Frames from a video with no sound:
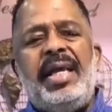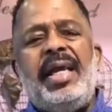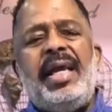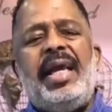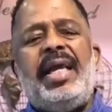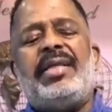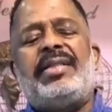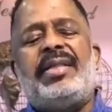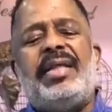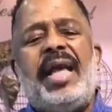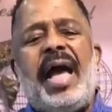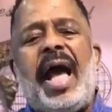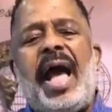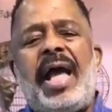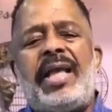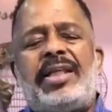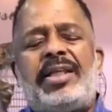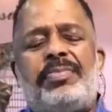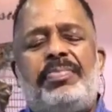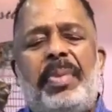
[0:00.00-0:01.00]
it's
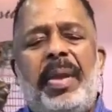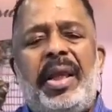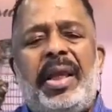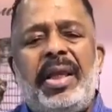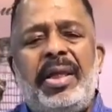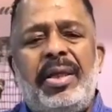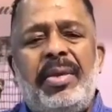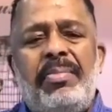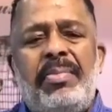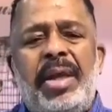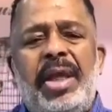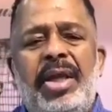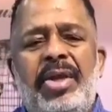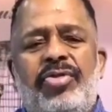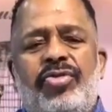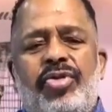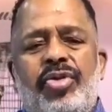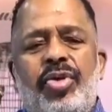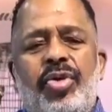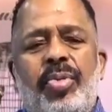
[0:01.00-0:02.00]
God speaking to me
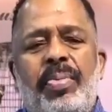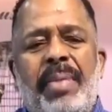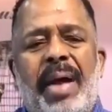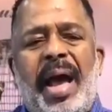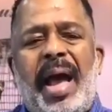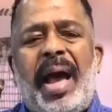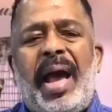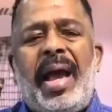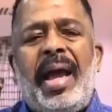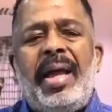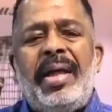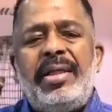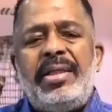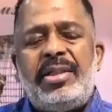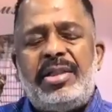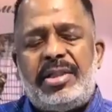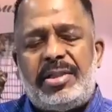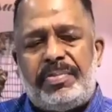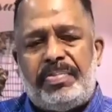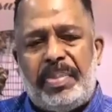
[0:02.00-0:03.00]
through my
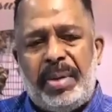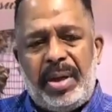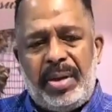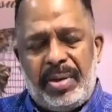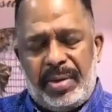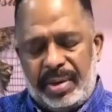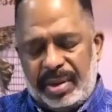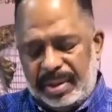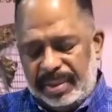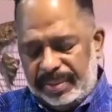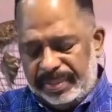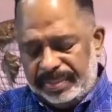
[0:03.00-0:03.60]
spirit.